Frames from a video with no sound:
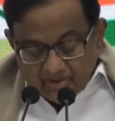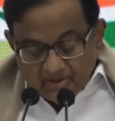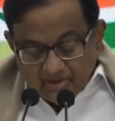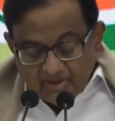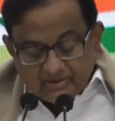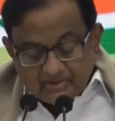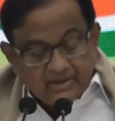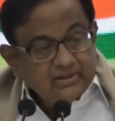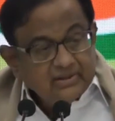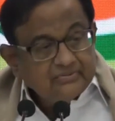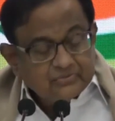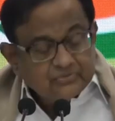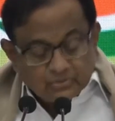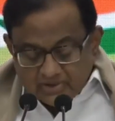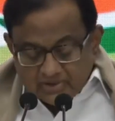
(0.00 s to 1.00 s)
At the end of
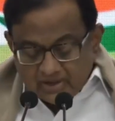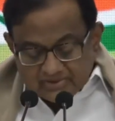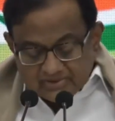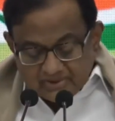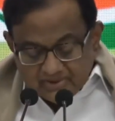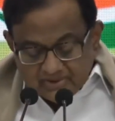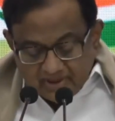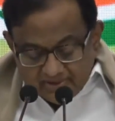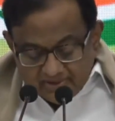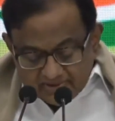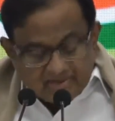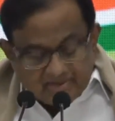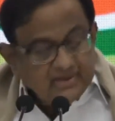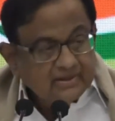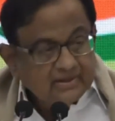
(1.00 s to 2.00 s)

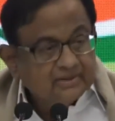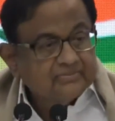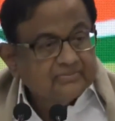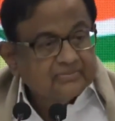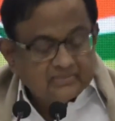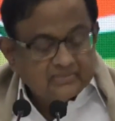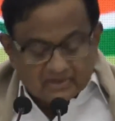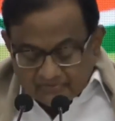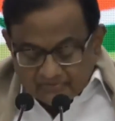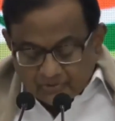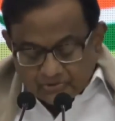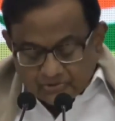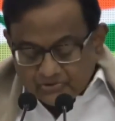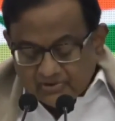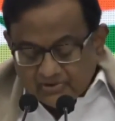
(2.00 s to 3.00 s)
2019,
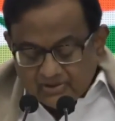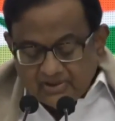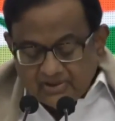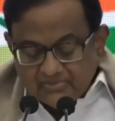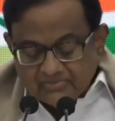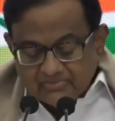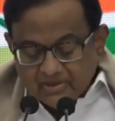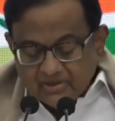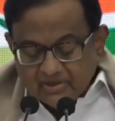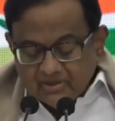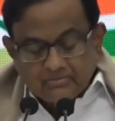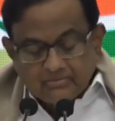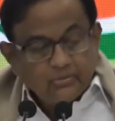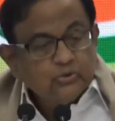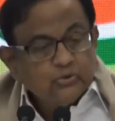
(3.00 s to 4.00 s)
unfortunately,
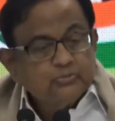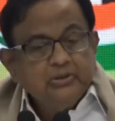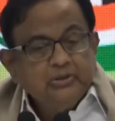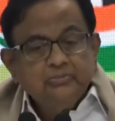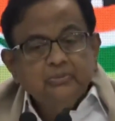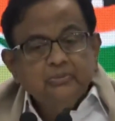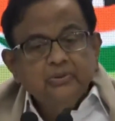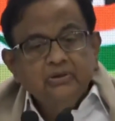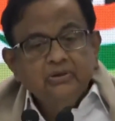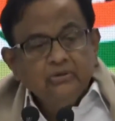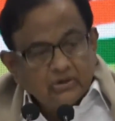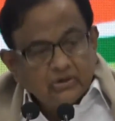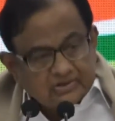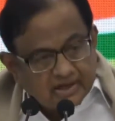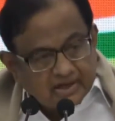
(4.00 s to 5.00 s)
most people were
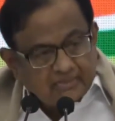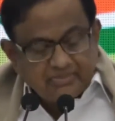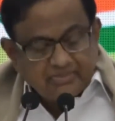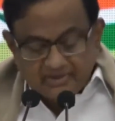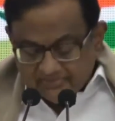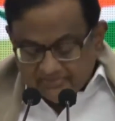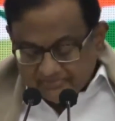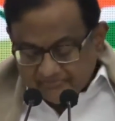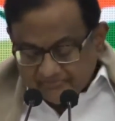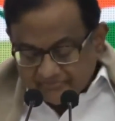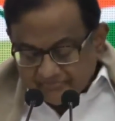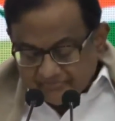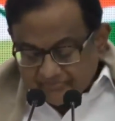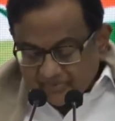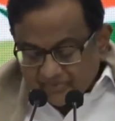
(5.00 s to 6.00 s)
not happy.
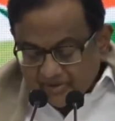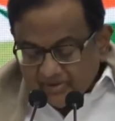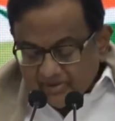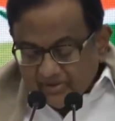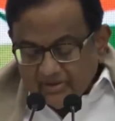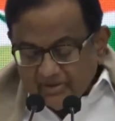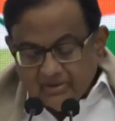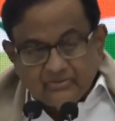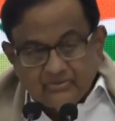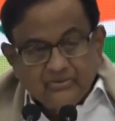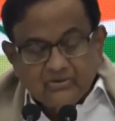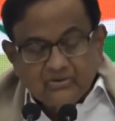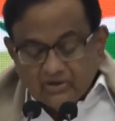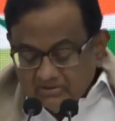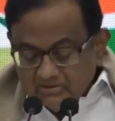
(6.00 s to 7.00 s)
The
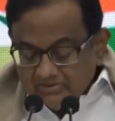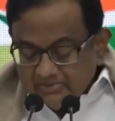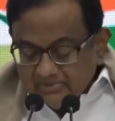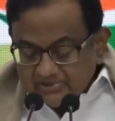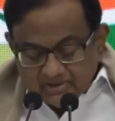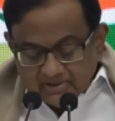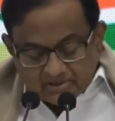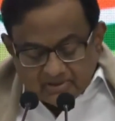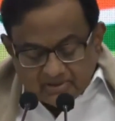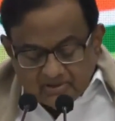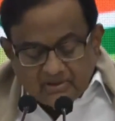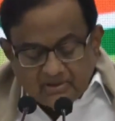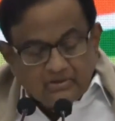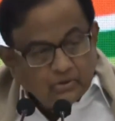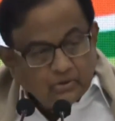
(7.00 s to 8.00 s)
economy was certainly
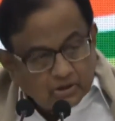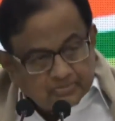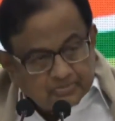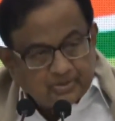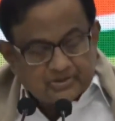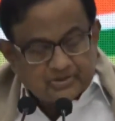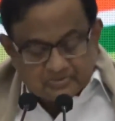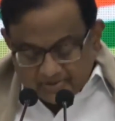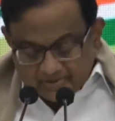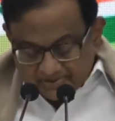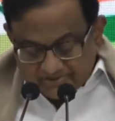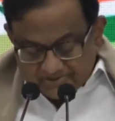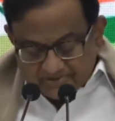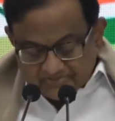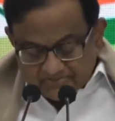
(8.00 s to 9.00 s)
not
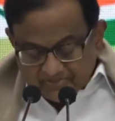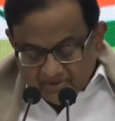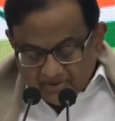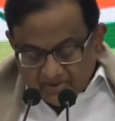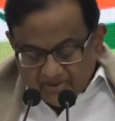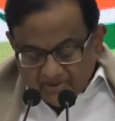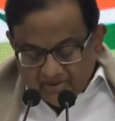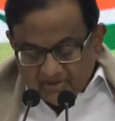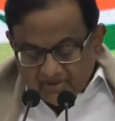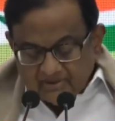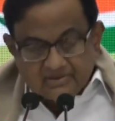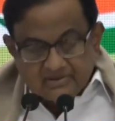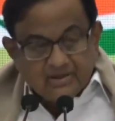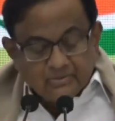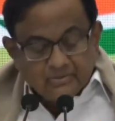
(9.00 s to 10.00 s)
prosperous, and the
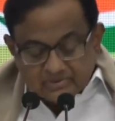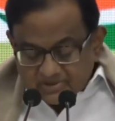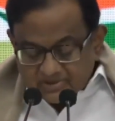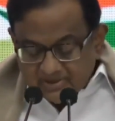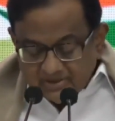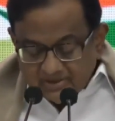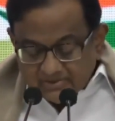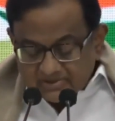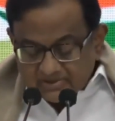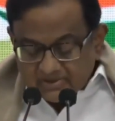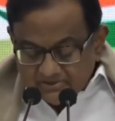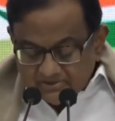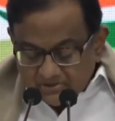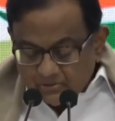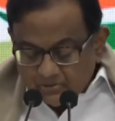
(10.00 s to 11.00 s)
downslide was
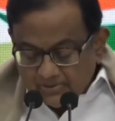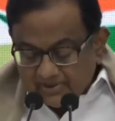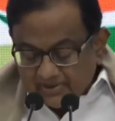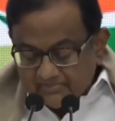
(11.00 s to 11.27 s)
continuing.